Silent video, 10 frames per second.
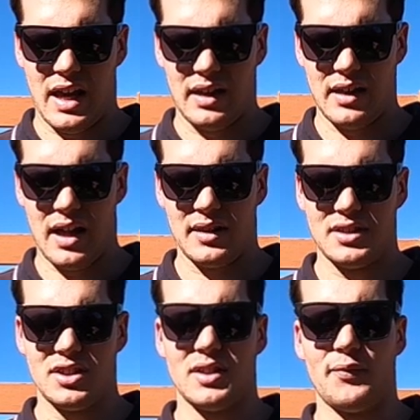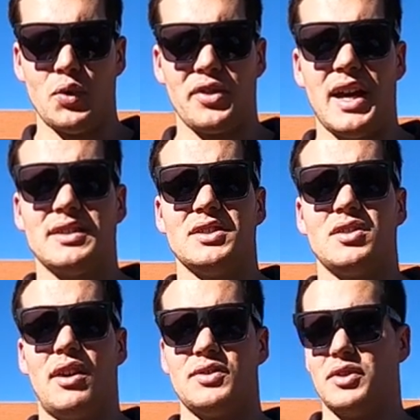and it's just a 4,000
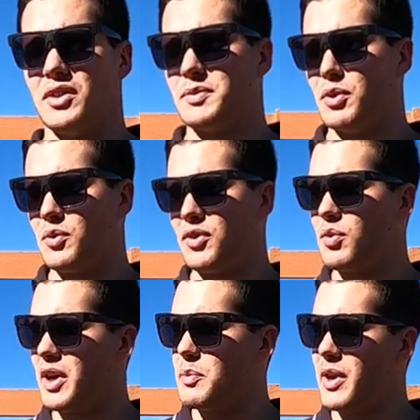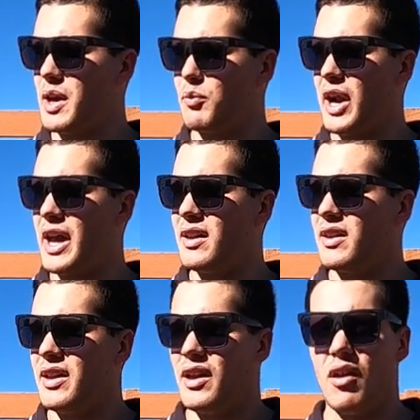size reel spooled with 20-pound braid,
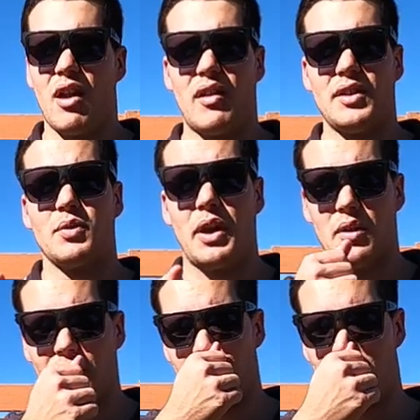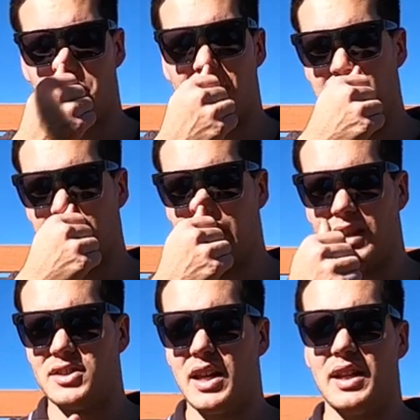and I run 20 or 30-pound
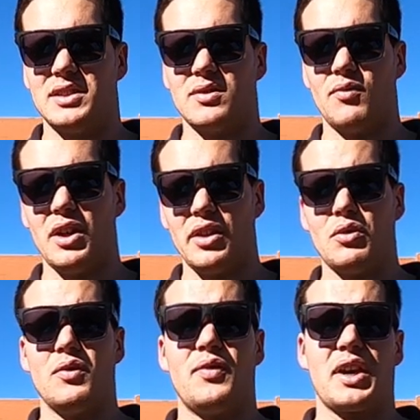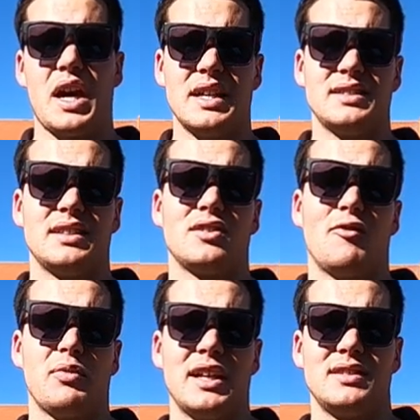leader. So that is really good for casting
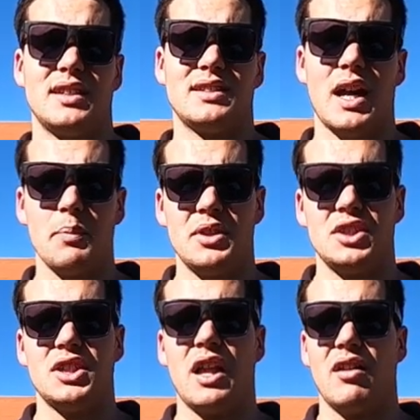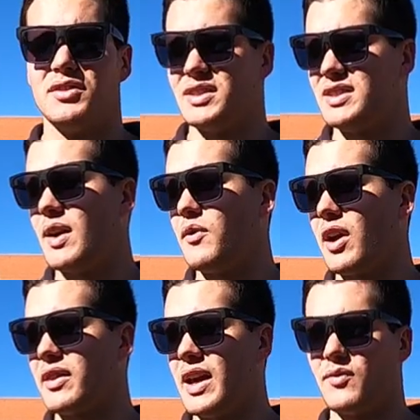soft plastics up in the shallows and stuff
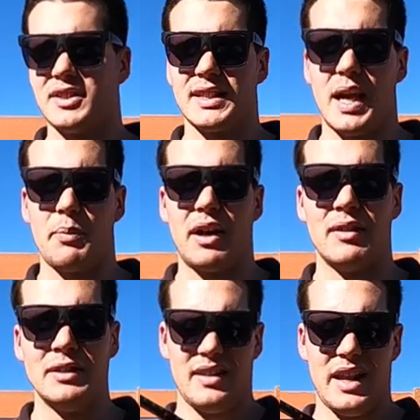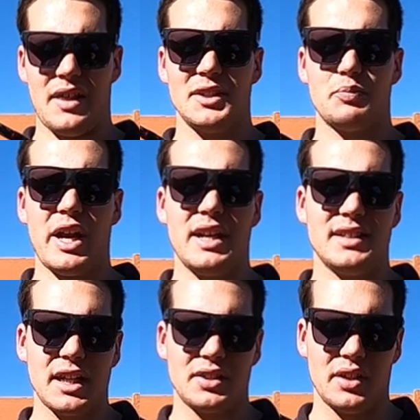like that for snapper. Now this brand
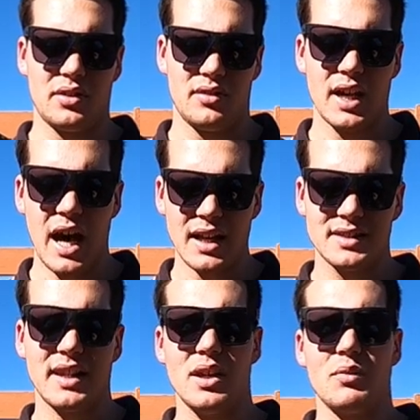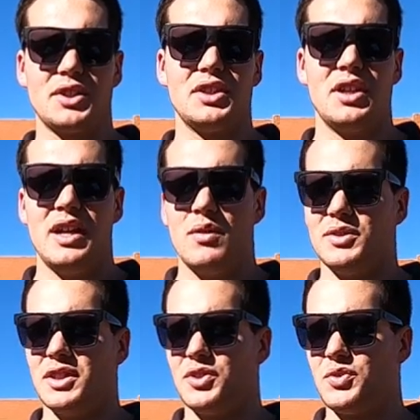is actually Cast King, which
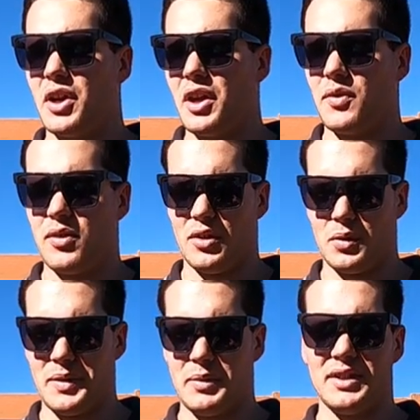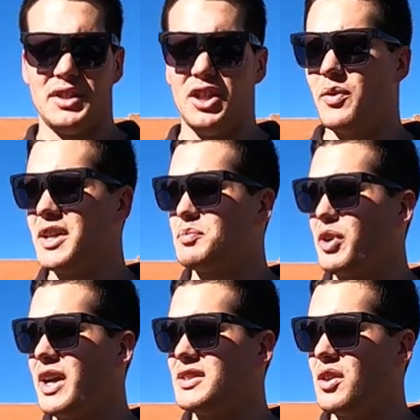was in Australia for a little bit, but it's a US
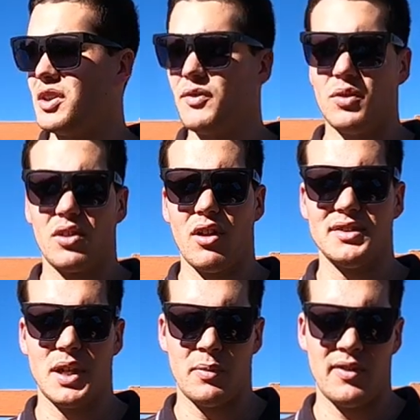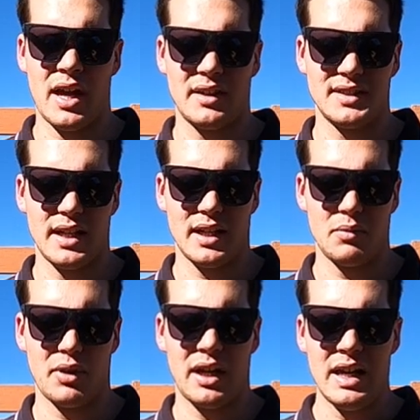brand, so I'll give you a close up of that in a
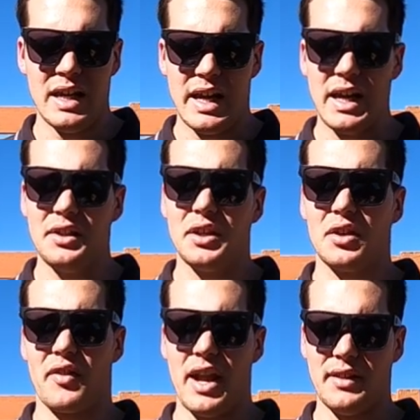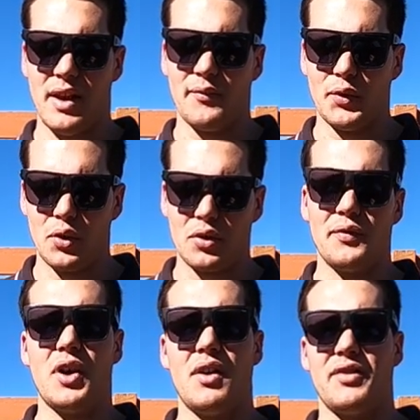second. But anything around that 4,000
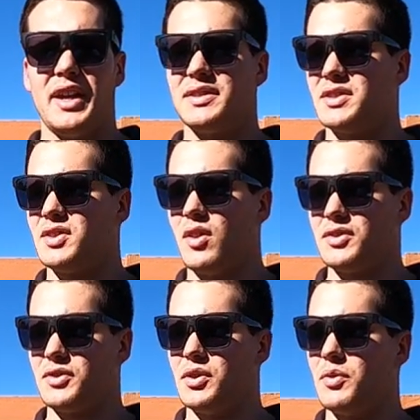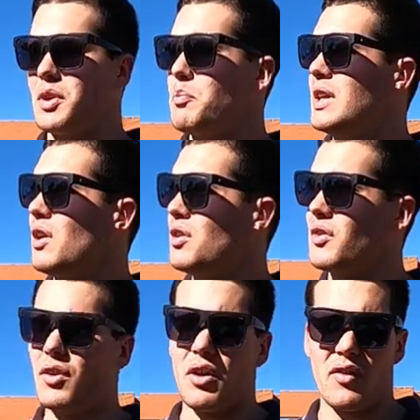or 5,000 size reel with a bit
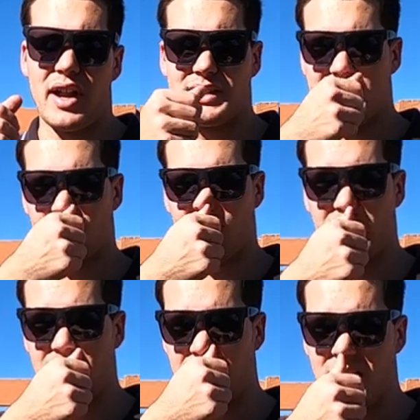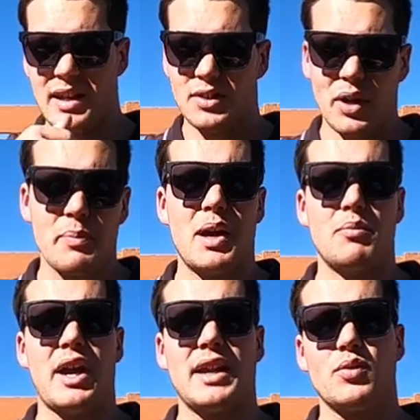longer rod, around 7 feet,
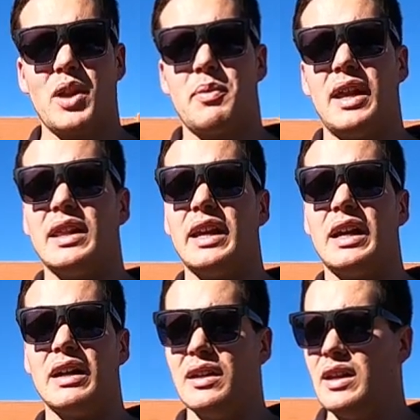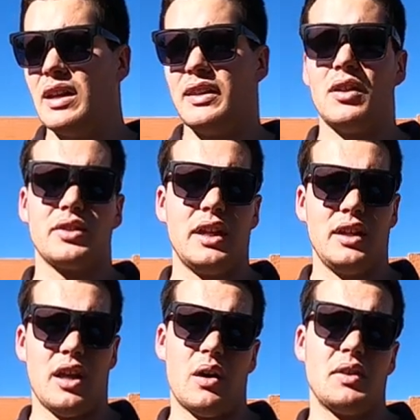20-pound braid, 20-pound leader, that'll get
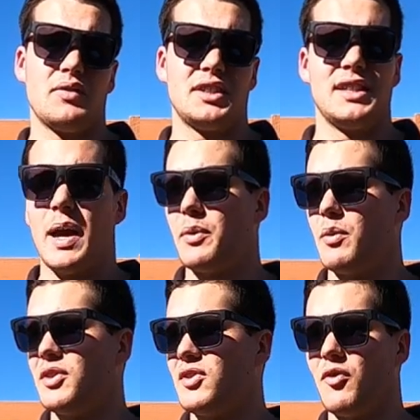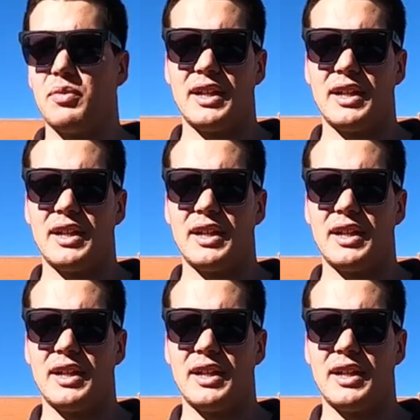you going for snapper with soft